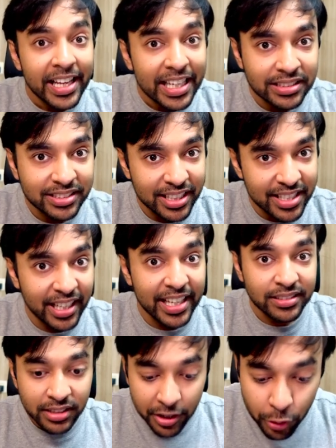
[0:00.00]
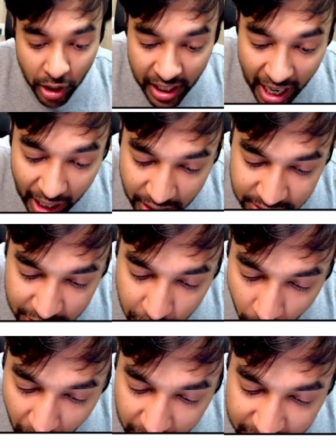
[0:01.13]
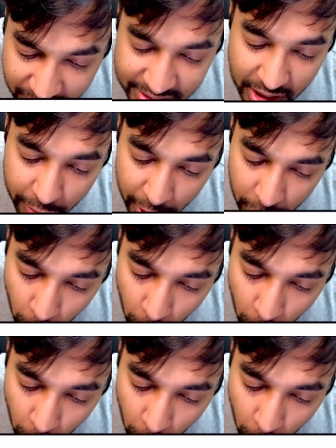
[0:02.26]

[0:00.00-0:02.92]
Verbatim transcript: In such a case, you can ask your other server